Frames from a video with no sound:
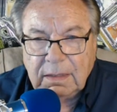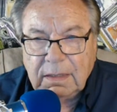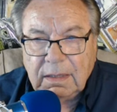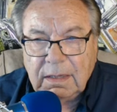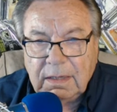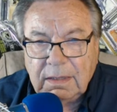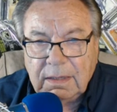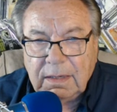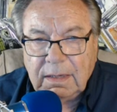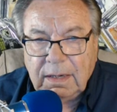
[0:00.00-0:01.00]

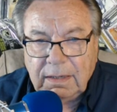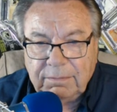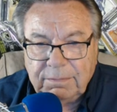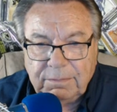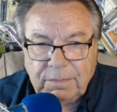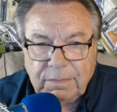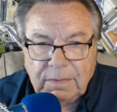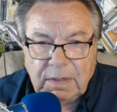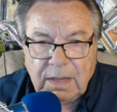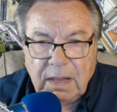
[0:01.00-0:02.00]
and a
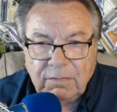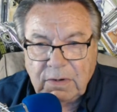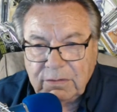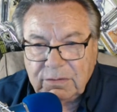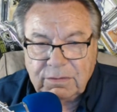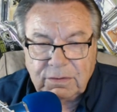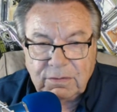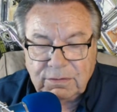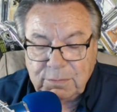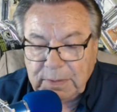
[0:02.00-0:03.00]
high riser, so
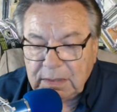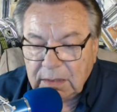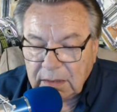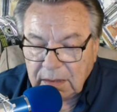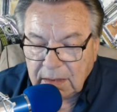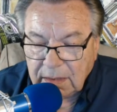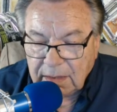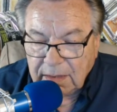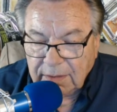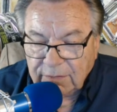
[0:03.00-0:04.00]
to speak.
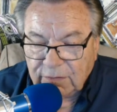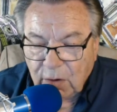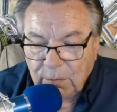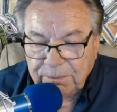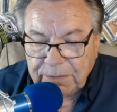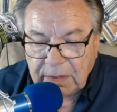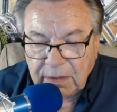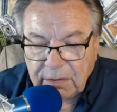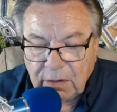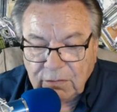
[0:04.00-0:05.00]
So
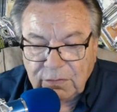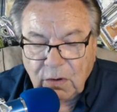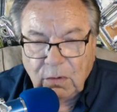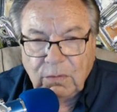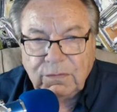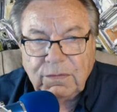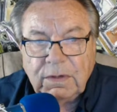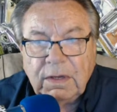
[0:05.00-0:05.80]
those holes,